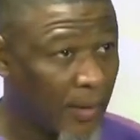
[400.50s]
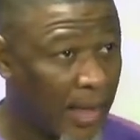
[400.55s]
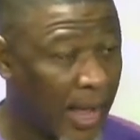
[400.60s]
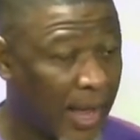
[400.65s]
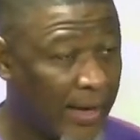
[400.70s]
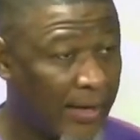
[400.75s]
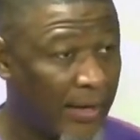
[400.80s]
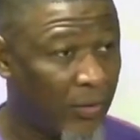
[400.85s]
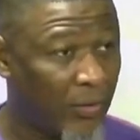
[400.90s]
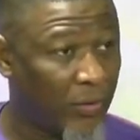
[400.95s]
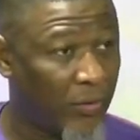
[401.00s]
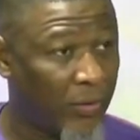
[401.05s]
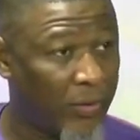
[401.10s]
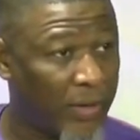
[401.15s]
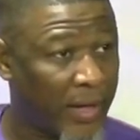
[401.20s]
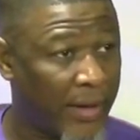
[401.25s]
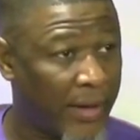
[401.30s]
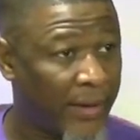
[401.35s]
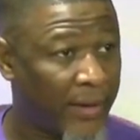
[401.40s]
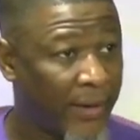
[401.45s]
Hallelujah.
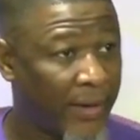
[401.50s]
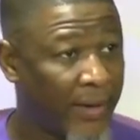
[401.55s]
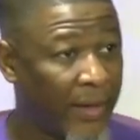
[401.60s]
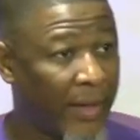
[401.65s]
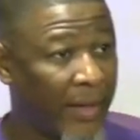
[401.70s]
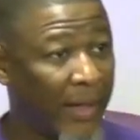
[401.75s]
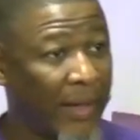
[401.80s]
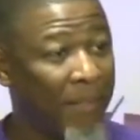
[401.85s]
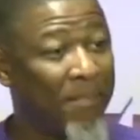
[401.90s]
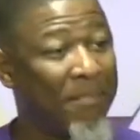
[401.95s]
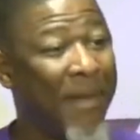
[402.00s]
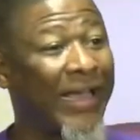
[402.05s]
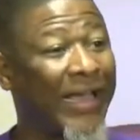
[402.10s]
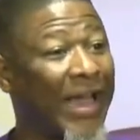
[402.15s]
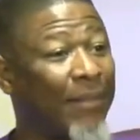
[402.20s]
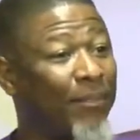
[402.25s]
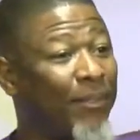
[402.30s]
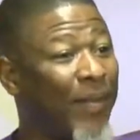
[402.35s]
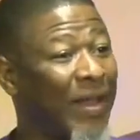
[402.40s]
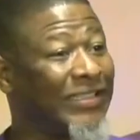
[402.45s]
A
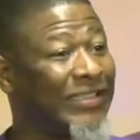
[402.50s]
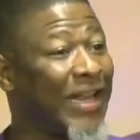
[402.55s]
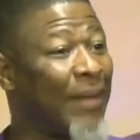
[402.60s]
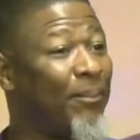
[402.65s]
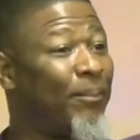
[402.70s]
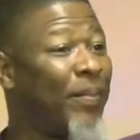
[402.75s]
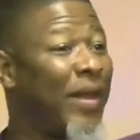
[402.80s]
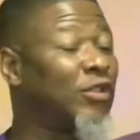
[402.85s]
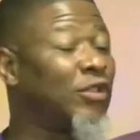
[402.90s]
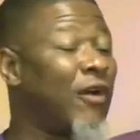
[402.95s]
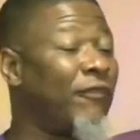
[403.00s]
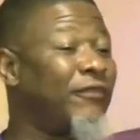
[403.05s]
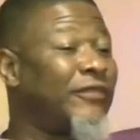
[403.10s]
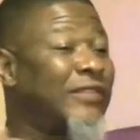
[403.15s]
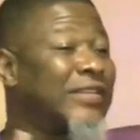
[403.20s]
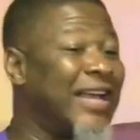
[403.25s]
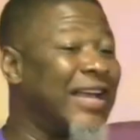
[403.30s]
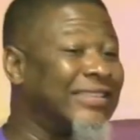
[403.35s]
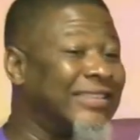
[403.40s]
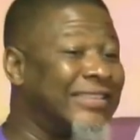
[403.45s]
marketplace is a place of
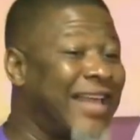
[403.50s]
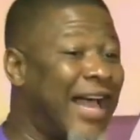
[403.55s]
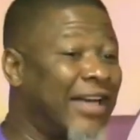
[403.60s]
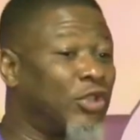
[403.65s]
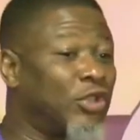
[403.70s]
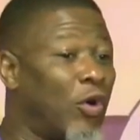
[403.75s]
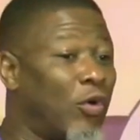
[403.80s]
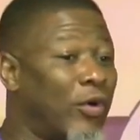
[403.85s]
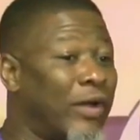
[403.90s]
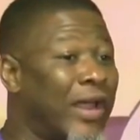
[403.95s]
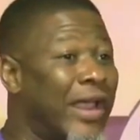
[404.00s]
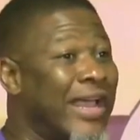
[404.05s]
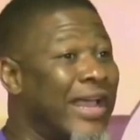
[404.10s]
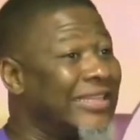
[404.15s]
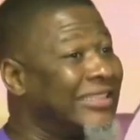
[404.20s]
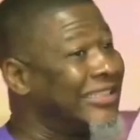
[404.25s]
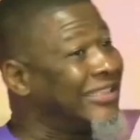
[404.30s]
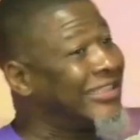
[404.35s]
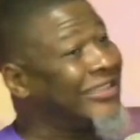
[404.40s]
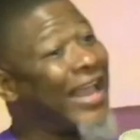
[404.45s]
transaction,
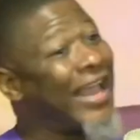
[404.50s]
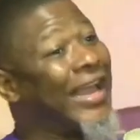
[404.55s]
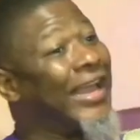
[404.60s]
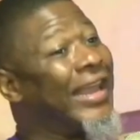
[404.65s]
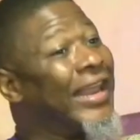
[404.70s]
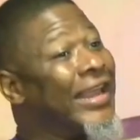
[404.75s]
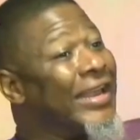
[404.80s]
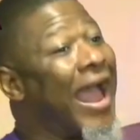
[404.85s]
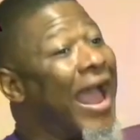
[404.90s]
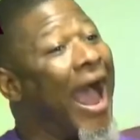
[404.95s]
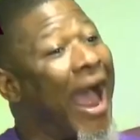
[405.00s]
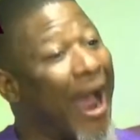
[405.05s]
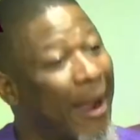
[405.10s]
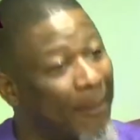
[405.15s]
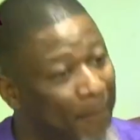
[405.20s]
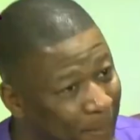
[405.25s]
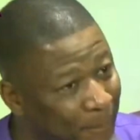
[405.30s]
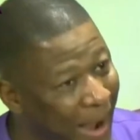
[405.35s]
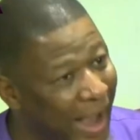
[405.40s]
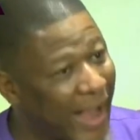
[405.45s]
selling
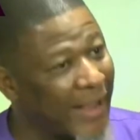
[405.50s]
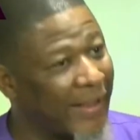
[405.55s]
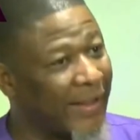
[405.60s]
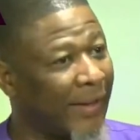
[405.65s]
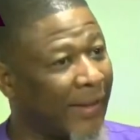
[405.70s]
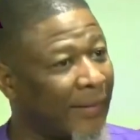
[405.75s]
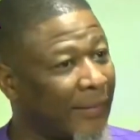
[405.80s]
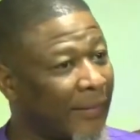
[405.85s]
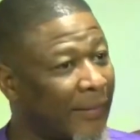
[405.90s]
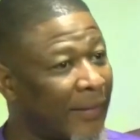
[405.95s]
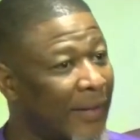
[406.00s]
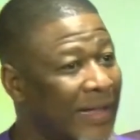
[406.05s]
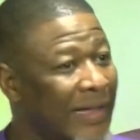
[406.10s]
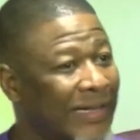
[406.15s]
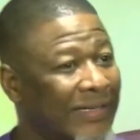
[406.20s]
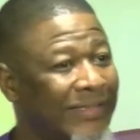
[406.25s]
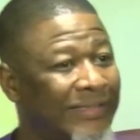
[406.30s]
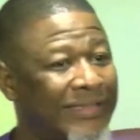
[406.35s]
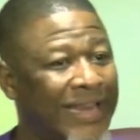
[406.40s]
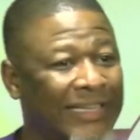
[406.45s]
and
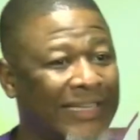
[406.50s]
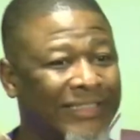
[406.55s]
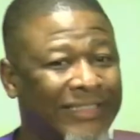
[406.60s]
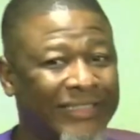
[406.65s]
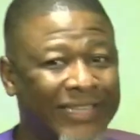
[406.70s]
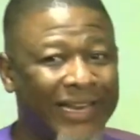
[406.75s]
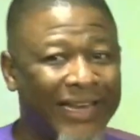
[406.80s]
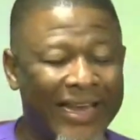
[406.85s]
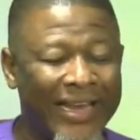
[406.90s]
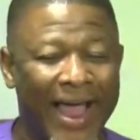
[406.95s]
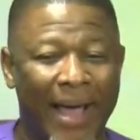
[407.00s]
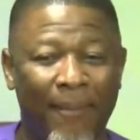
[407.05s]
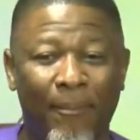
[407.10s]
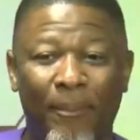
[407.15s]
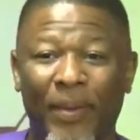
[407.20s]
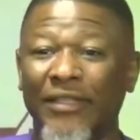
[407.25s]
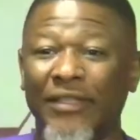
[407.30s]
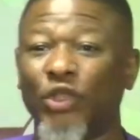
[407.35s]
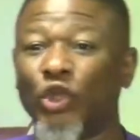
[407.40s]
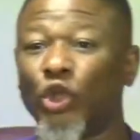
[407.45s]
buying. Destiny are
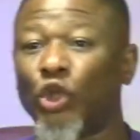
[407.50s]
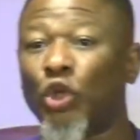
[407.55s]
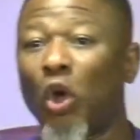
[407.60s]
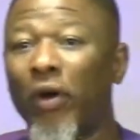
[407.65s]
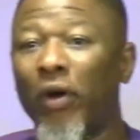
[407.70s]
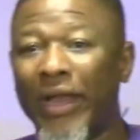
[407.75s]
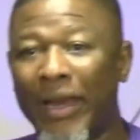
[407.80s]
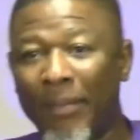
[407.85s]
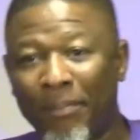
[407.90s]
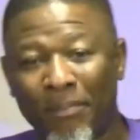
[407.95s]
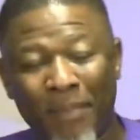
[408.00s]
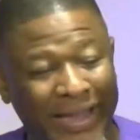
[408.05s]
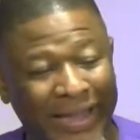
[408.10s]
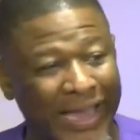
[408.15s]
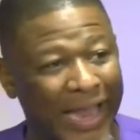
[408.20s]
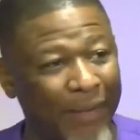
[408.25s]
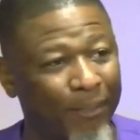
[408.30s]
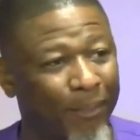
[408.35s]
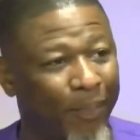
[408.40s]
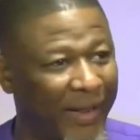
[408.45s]
being sold in
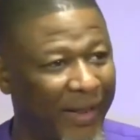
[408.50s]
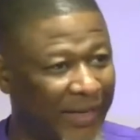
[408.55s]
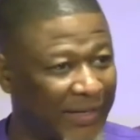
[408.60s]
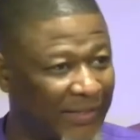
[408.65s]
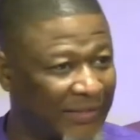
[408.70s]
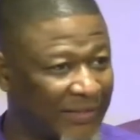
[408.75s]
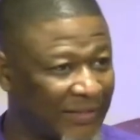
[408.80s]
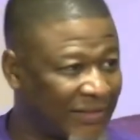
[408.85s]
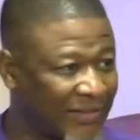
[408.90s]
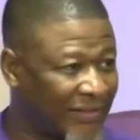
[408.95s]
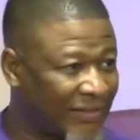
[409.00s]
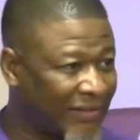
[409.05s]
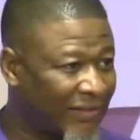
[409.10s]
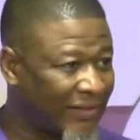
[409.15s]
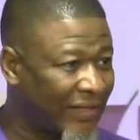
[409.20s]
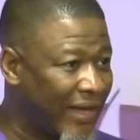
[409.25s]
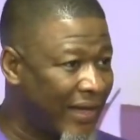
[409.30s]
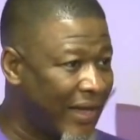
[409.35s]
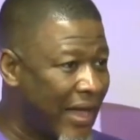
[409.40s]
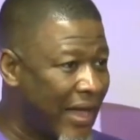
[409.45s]
marketplace.
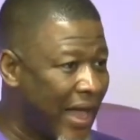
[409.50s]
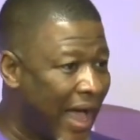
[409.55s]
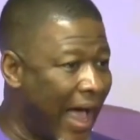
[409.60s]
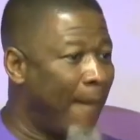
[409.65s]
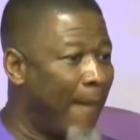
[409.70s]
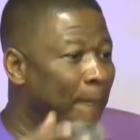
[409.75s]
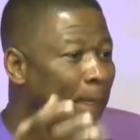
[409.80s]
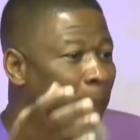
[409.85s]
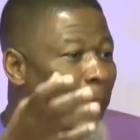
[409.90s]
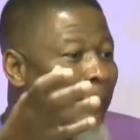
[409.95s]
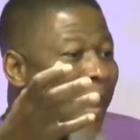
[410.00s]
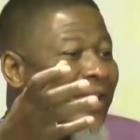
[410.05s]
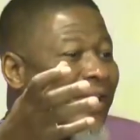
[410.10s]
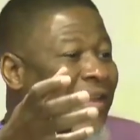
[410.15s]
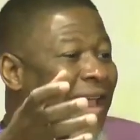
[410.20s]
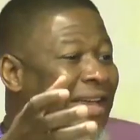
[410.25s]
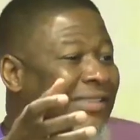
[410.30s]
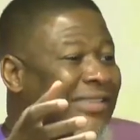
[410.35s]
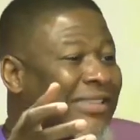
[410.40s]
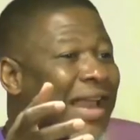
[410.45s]
And by
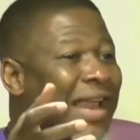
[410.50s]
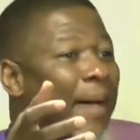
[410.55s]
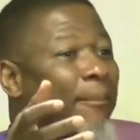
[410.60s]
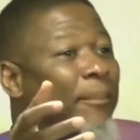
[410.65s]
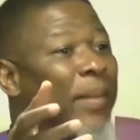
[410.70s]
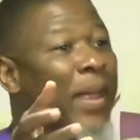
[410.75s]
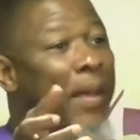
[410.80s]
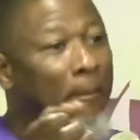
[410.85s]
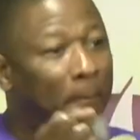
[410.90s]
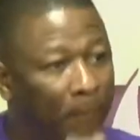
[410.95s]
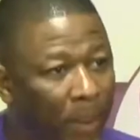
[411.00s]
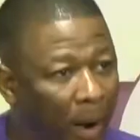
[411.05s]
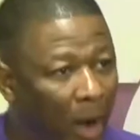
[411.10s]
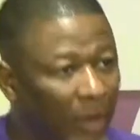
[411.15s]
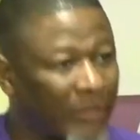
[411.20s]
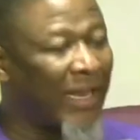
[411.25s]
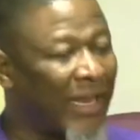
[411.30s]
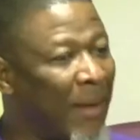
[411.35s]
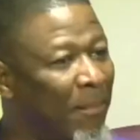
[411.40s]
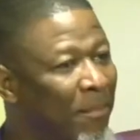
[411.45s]
destiny are being
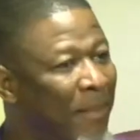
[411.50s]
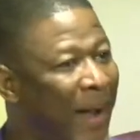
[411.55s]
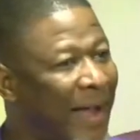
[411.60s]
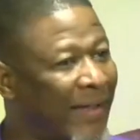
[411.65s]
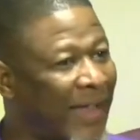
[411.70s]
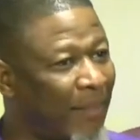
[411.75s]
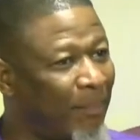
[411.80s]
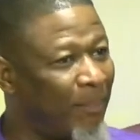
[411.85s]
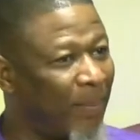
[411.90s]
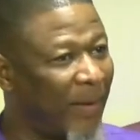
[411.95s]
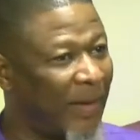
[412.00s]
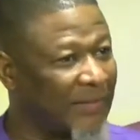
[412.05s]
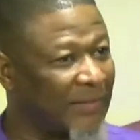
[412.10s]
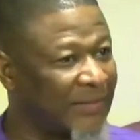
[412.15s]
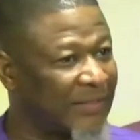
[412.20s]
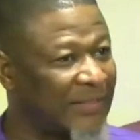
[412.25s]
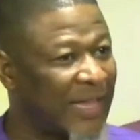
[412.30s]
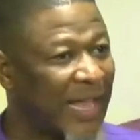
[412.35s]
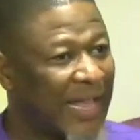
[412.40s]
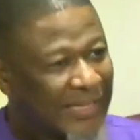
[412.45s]
bought in
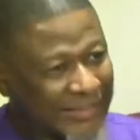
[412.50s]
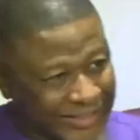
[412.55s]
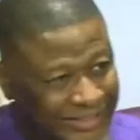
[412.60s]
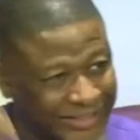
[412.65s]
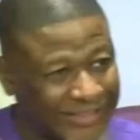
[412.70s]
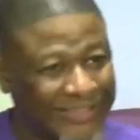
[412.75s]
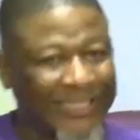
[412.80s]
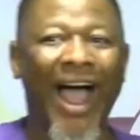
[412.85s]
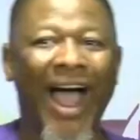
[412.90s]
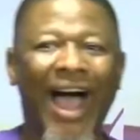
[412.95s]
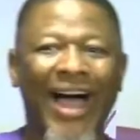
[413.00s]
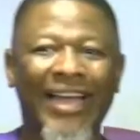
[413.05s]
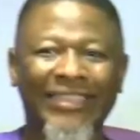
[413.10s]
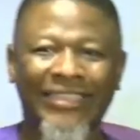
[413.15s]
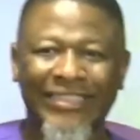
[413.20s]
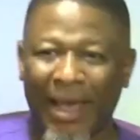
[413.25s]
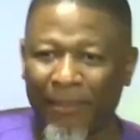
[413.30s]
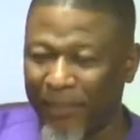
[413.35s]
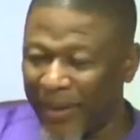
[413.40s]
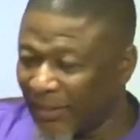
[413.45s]
marketplace.
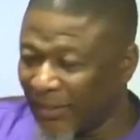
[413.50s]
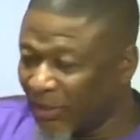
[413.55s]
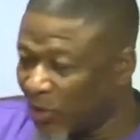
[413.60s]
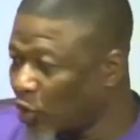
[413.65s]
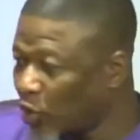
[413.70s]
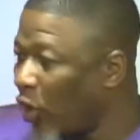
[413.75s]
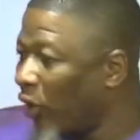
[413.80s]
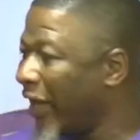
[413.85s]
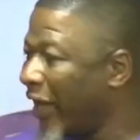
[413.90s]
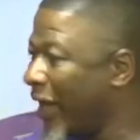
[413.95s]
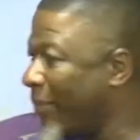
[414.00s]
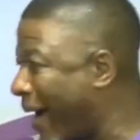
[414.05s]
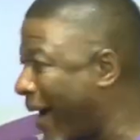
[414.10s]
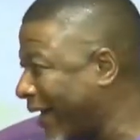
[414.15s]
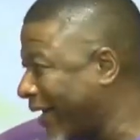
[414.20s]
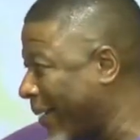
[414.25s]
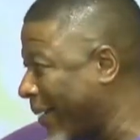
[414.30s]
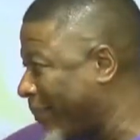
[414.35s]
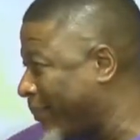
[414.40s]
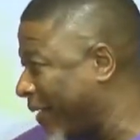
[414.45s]
Stars are being sold in
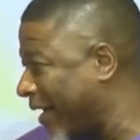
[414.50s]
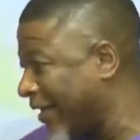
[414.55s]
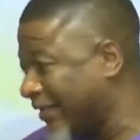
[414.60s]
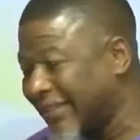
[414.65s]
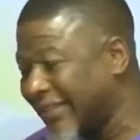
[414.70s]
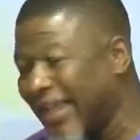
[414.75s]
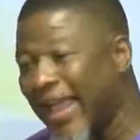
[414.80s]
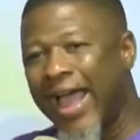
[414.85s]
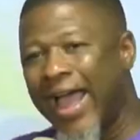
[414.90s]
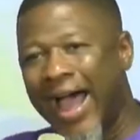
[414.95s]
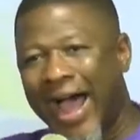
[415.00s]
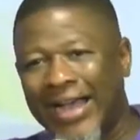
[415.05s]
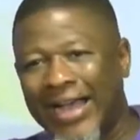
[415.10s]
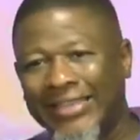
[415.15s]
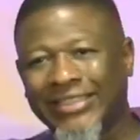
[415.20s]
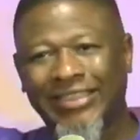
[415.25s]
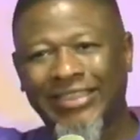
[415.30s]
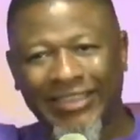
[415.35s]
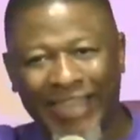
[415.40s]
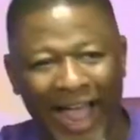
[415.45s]
marketplace. And
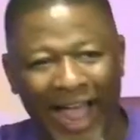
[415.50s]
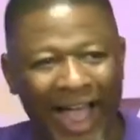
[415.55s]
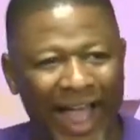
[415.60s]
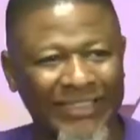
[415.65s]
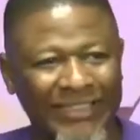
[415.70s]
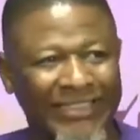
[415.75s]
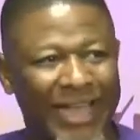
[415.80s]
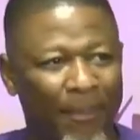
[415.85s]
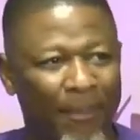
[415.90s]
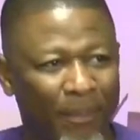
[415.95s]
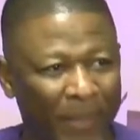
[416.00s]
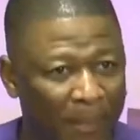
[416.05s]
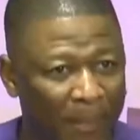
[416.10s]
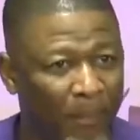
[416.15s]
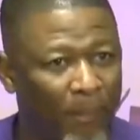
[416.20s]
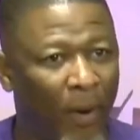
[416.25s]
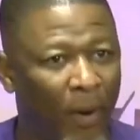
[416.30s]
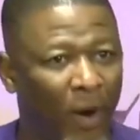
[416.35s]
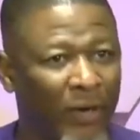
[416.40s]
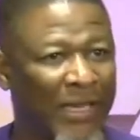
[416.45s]
stars are
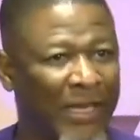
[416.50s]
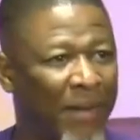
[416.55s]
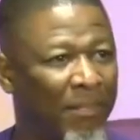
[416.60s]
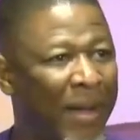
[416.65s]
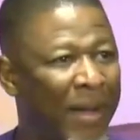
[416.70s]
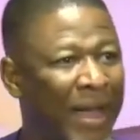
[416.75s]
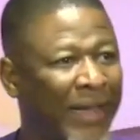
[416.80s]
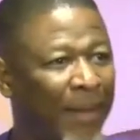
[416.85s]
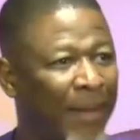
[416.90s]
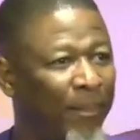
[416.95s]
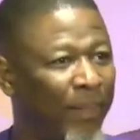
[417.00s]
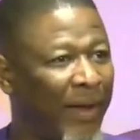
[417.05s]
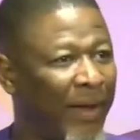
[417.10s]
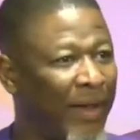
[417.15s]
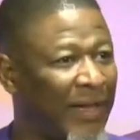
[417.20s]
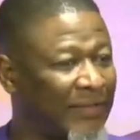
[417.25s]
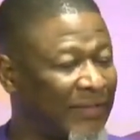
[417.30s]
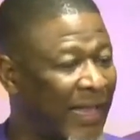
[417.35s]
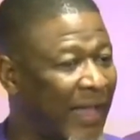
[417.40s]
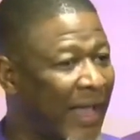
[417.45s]
being bought in
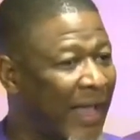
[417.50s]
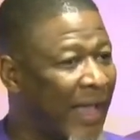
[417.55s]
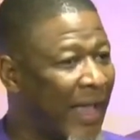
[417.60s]
marketplace.